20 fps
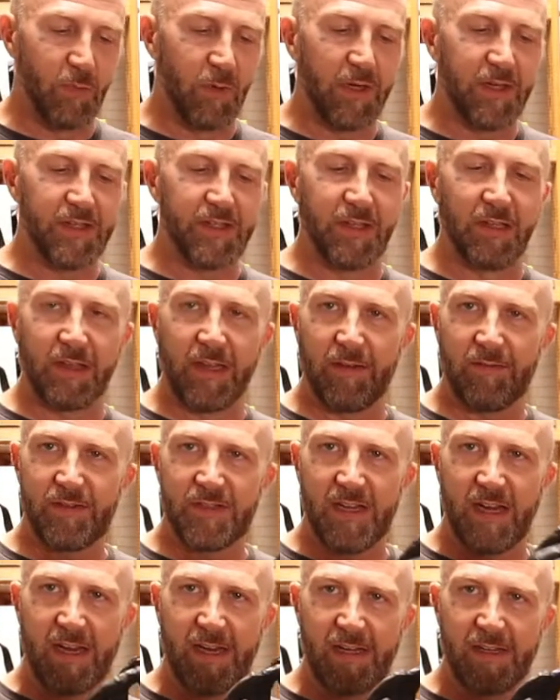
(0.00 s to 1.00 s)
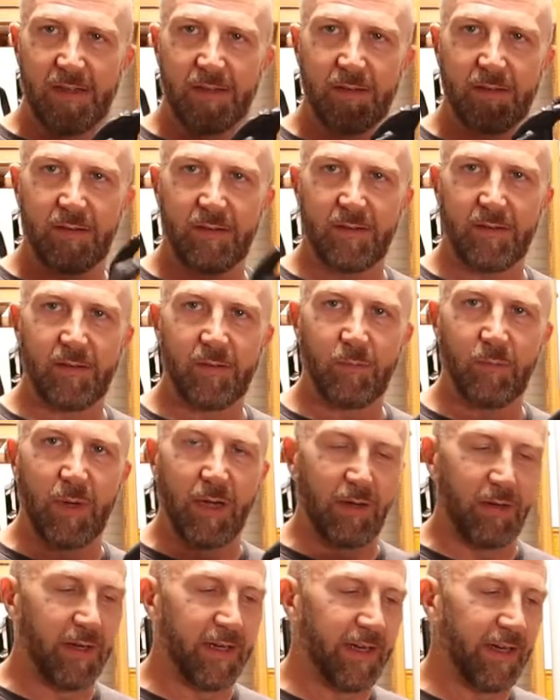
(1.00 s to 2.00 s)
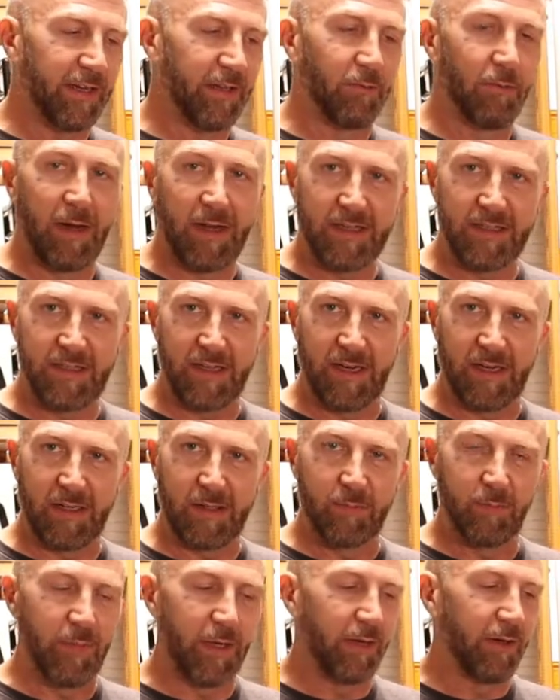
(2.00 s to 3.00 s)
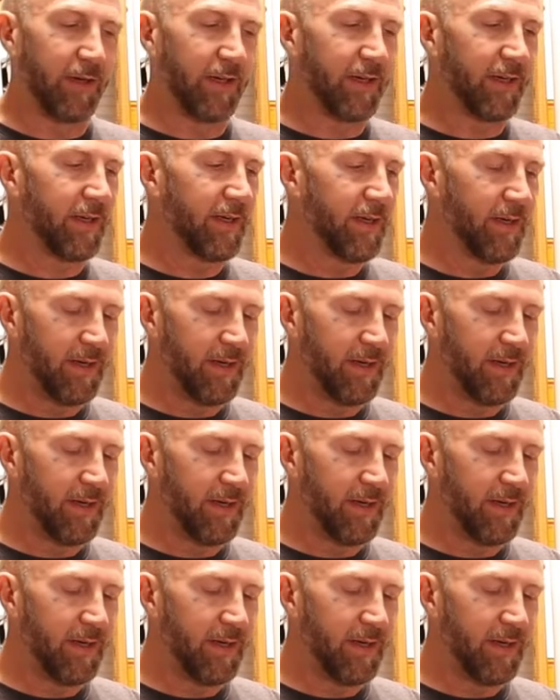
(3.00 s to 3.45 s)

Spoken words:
One is the left side bearing and the right side bearing,